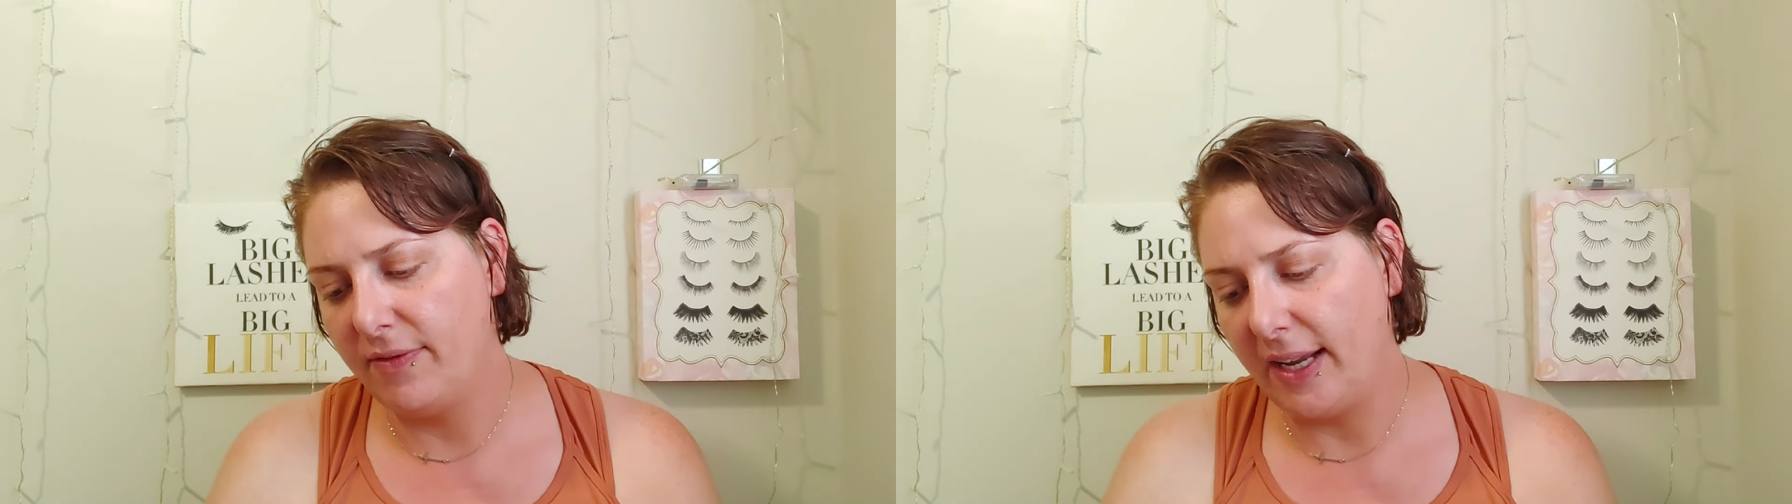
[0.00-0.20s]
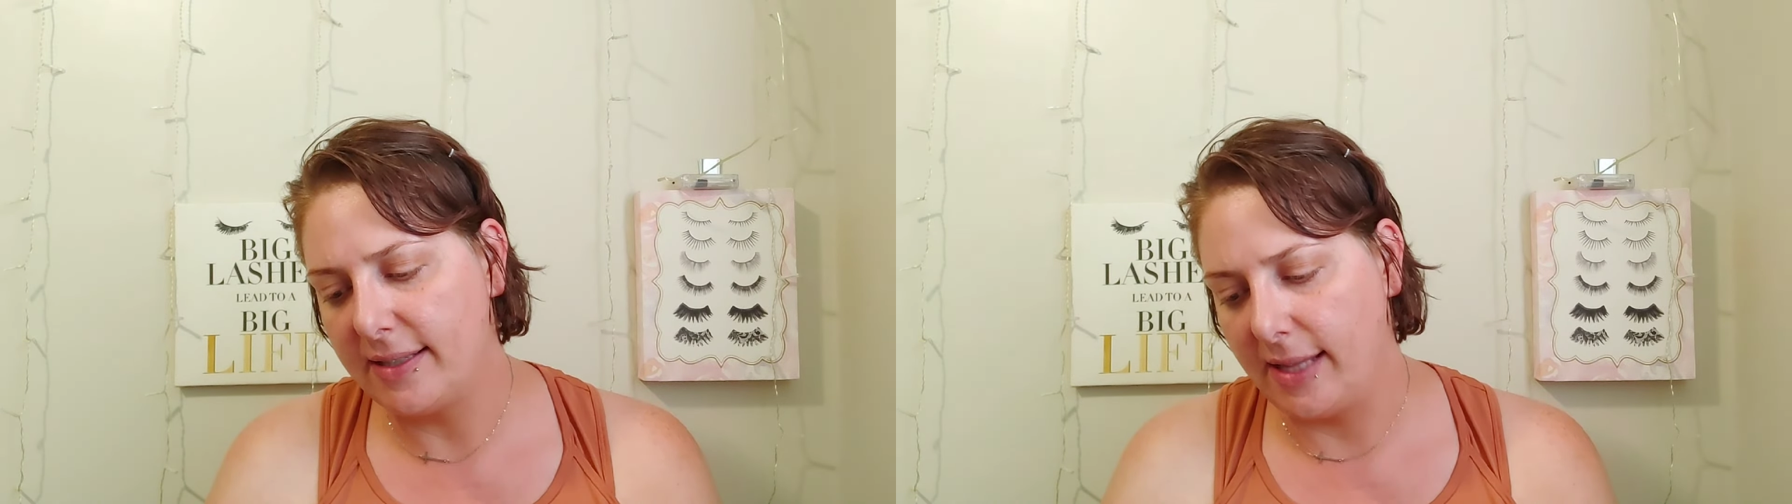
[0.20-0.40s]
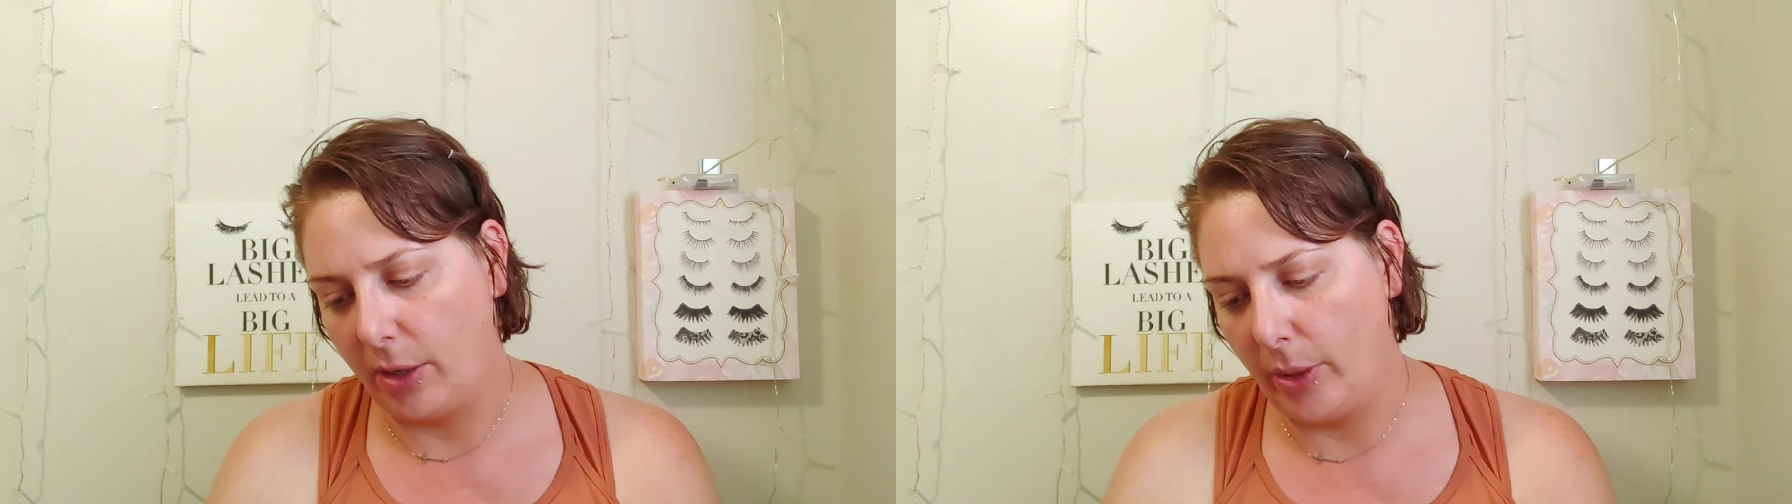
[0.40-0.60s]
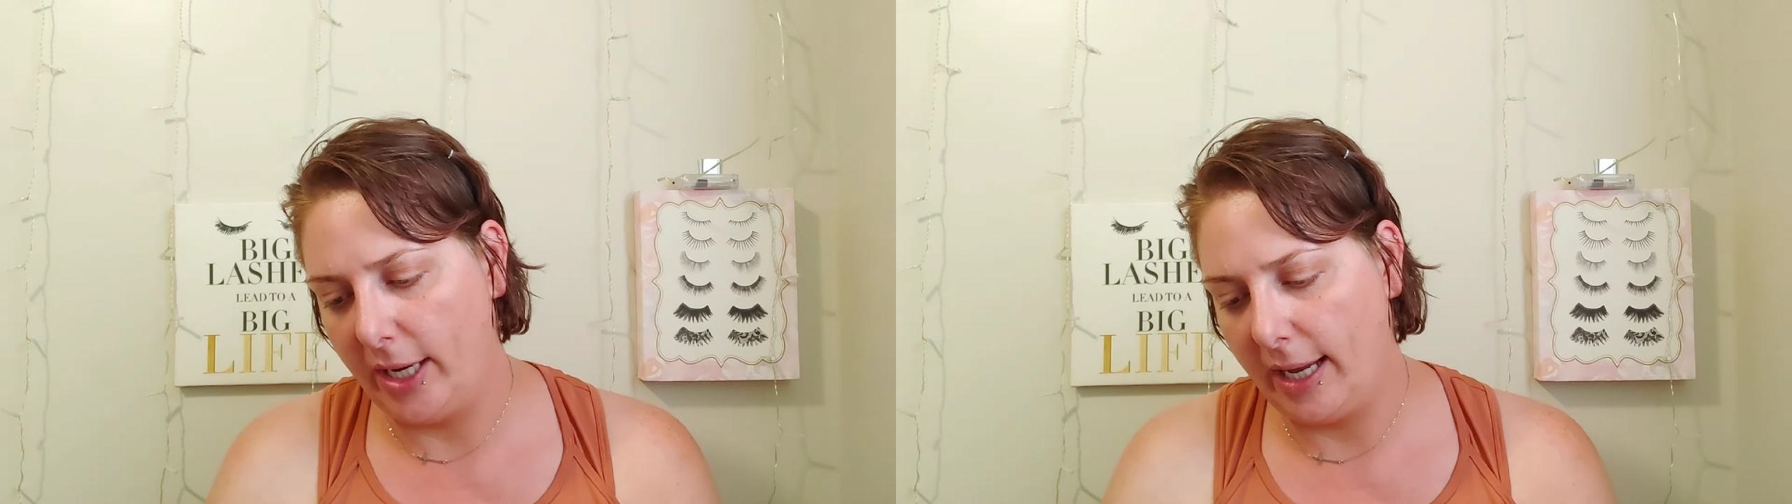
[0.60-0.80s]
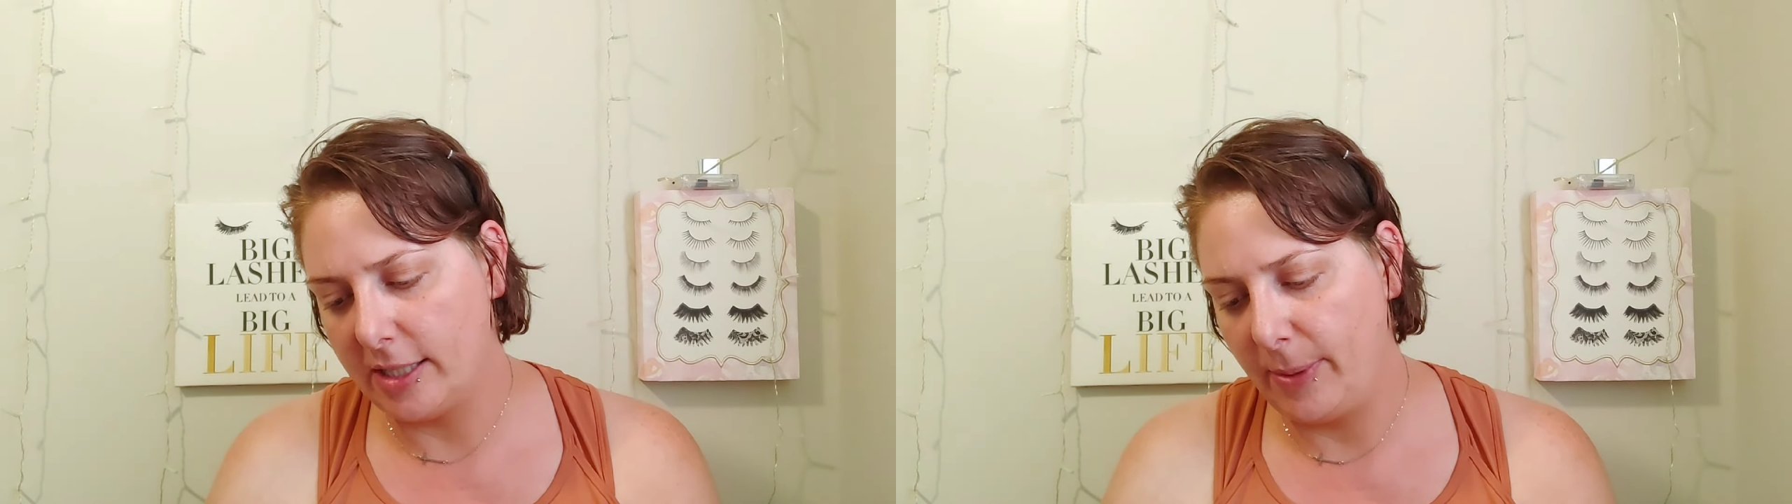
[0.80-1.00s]
Face
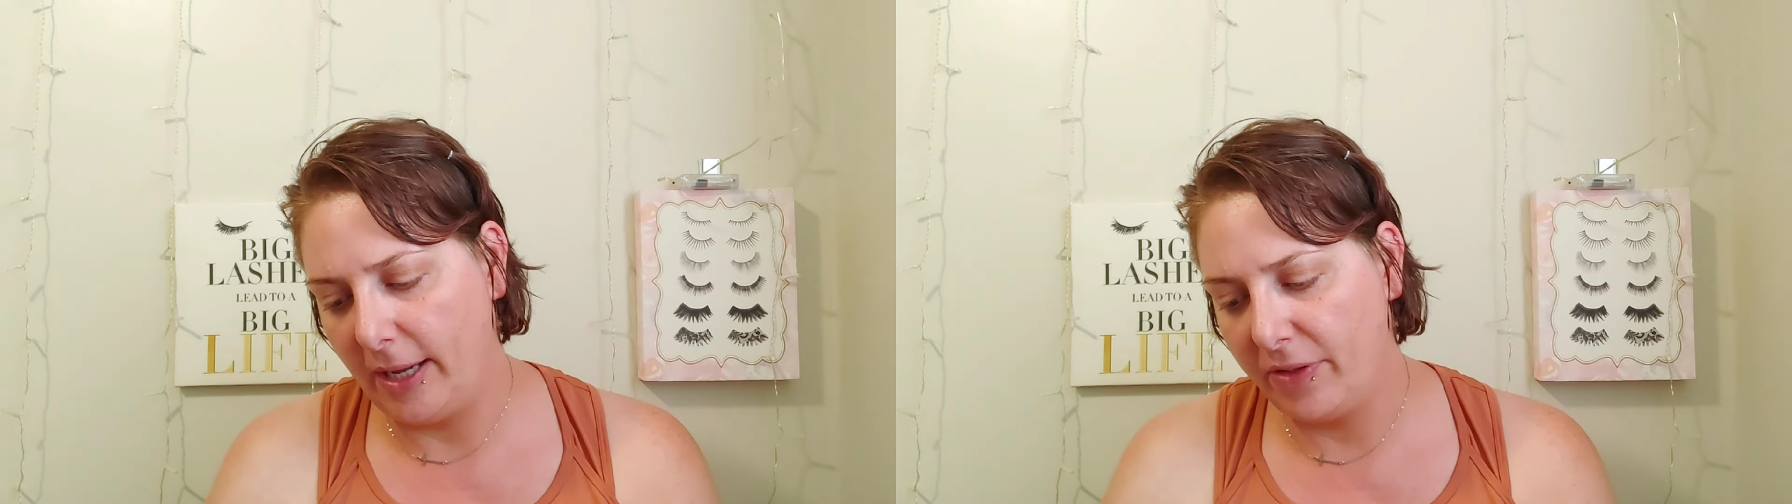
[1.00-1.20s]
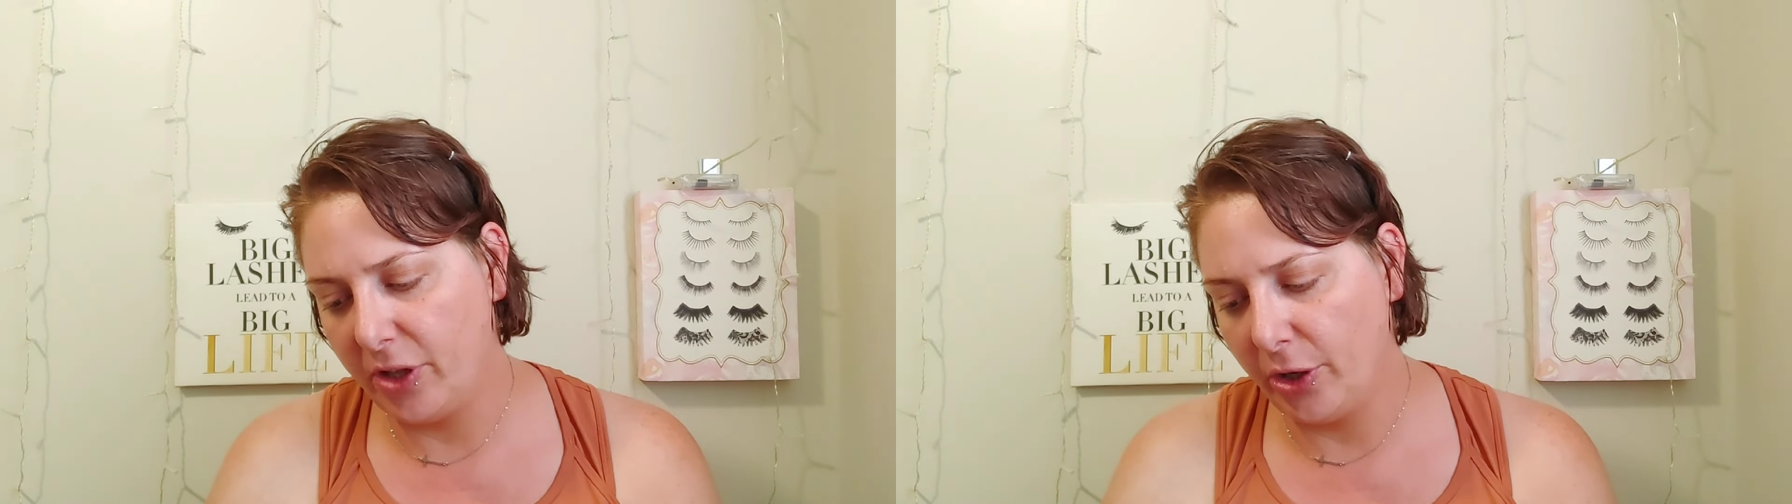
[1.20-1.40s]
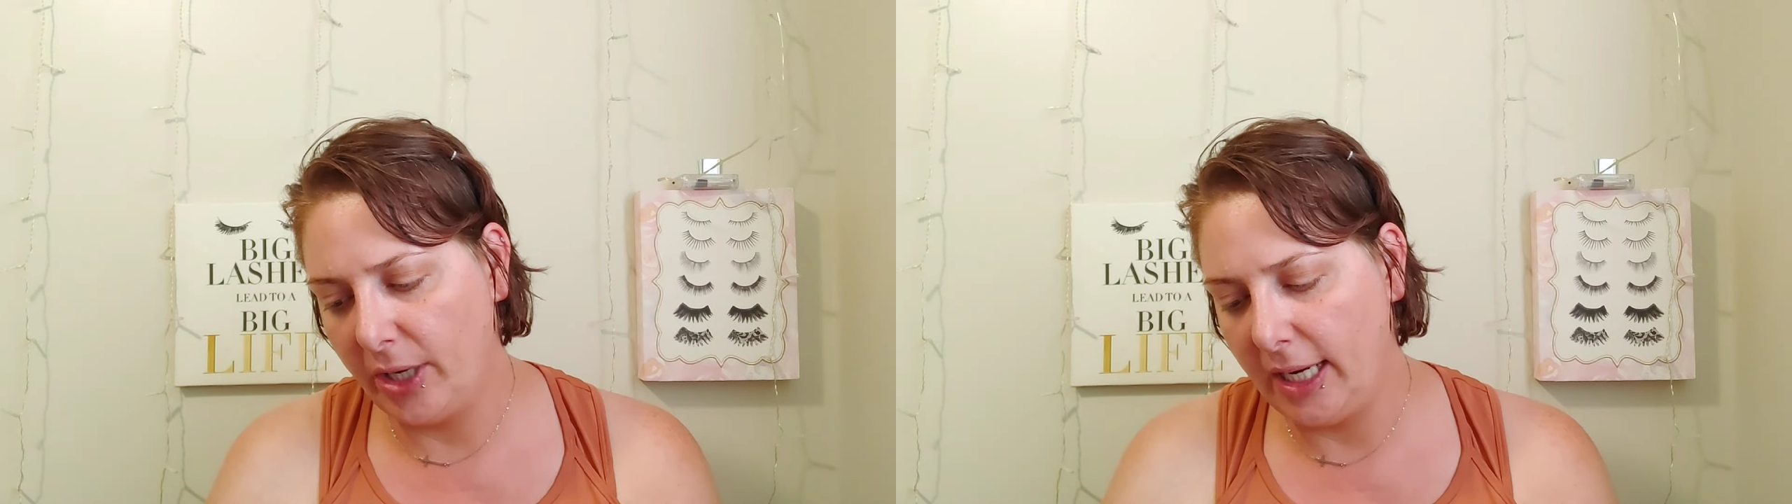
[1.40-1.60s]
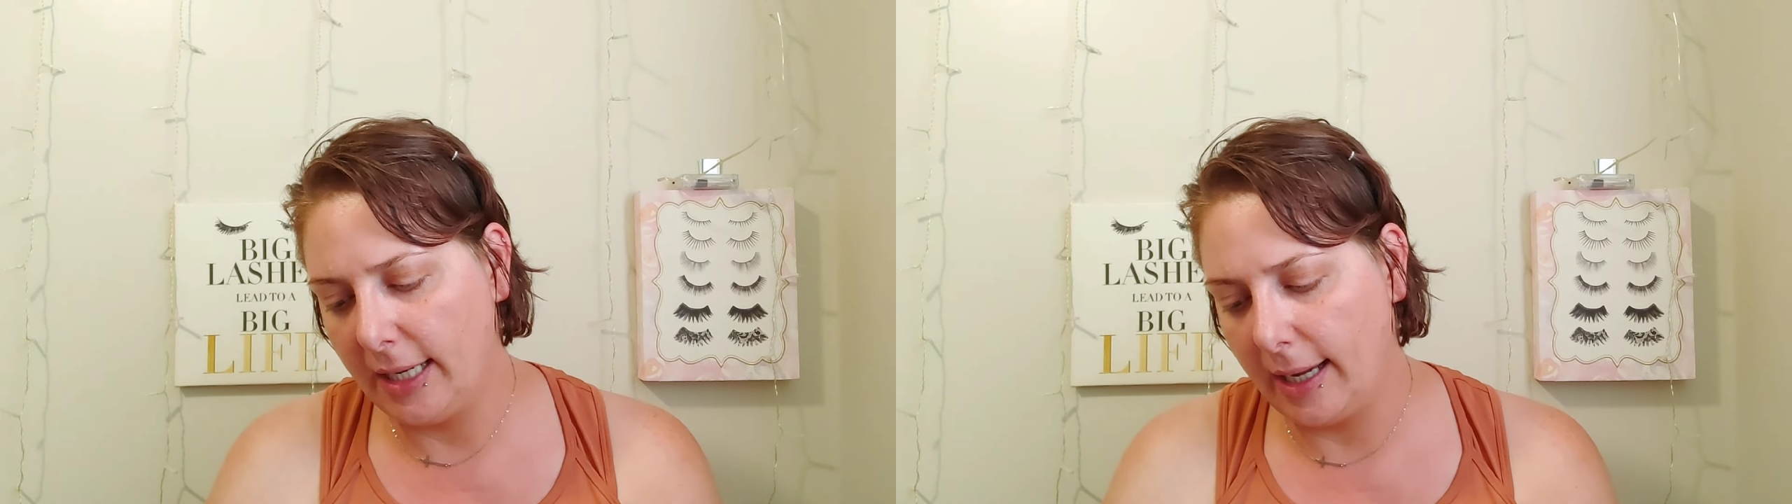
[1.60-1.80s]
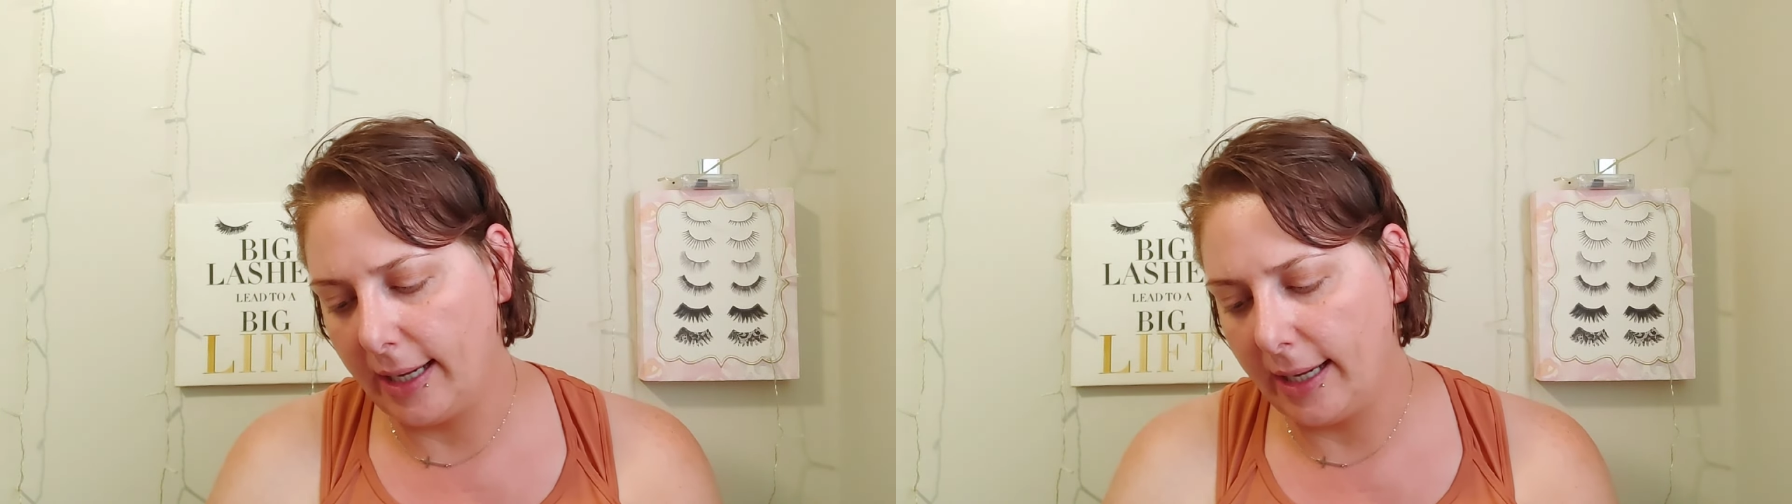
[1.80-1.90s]
Liquid SPF 30.